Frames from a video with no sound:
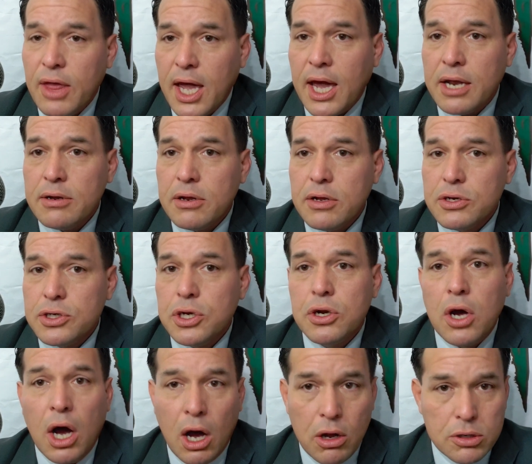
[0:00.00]
that
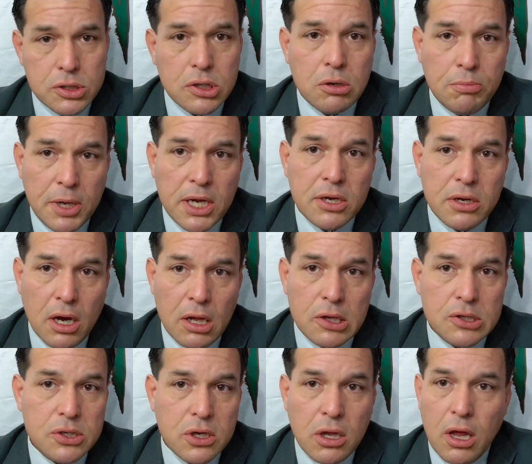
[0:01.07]
should also be
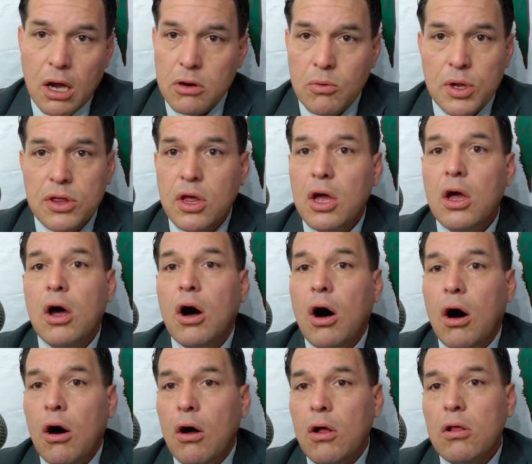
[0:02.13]
acknowledged along with
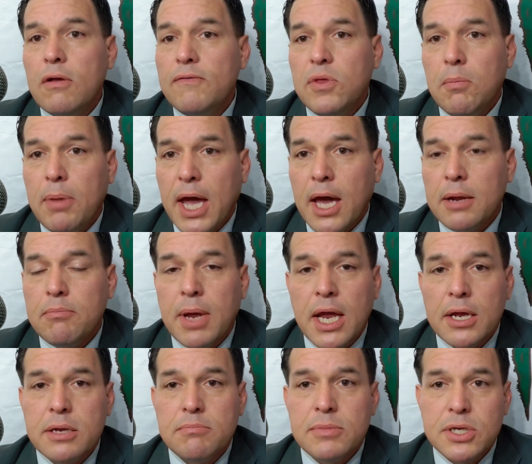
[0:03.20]
all of the bad
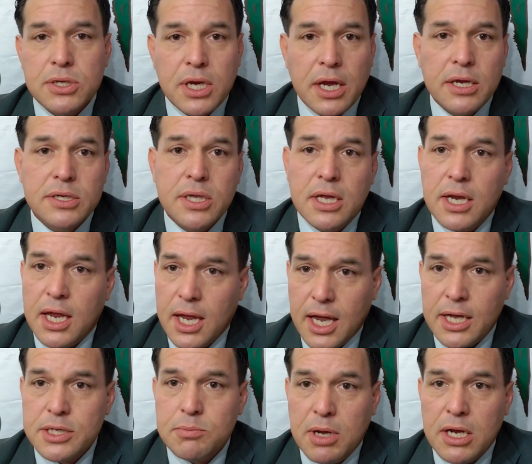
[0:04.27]
mistakes that he
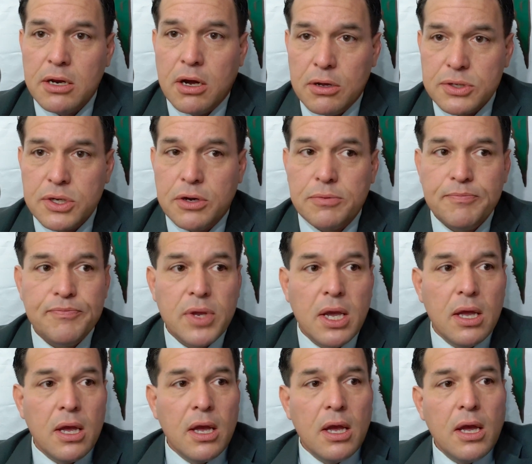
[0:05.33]
has made also.
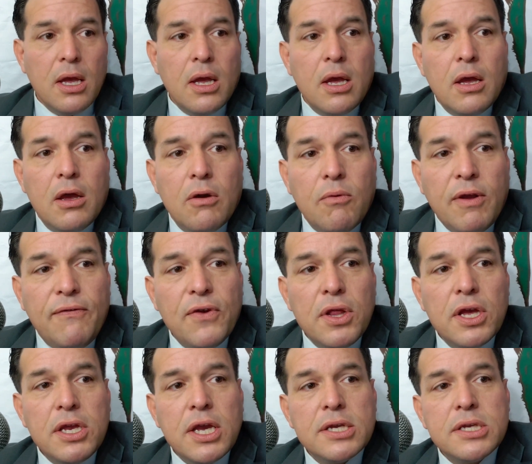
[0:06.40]
We feel
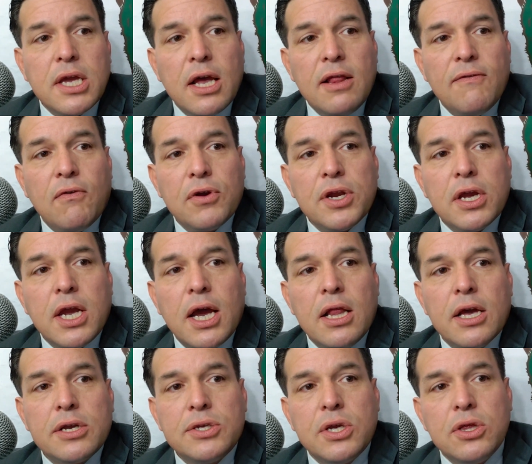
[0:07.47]
that, yes, California
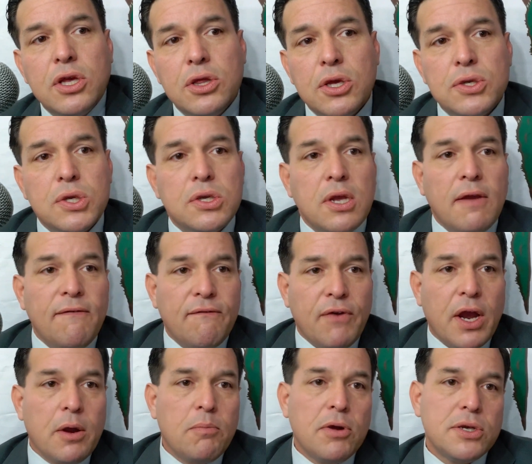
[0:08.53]
CalExit, that this is a
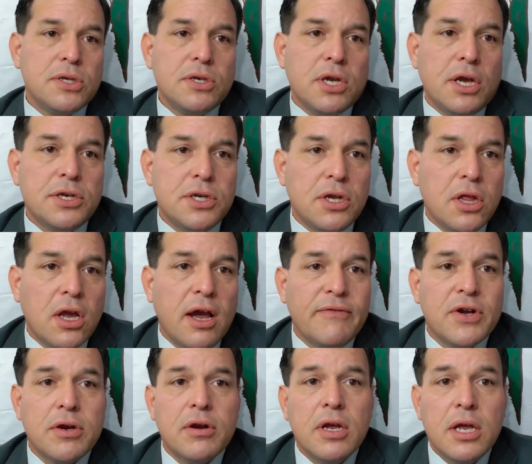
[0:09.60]
fair presentation of the
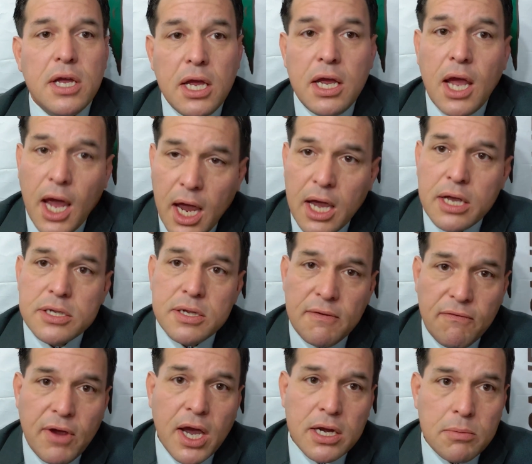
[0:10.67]
governor. He has, in
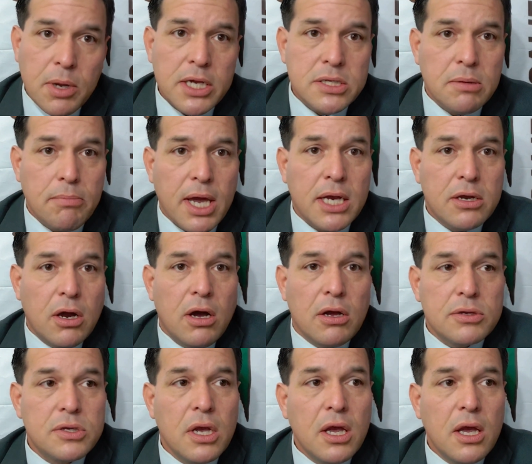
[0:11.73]
fact, made some bad
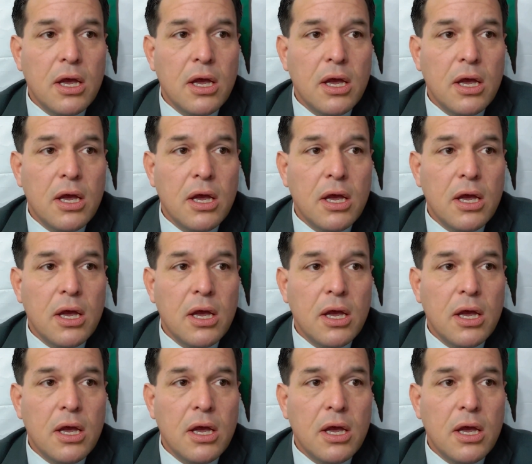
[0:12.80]
calls,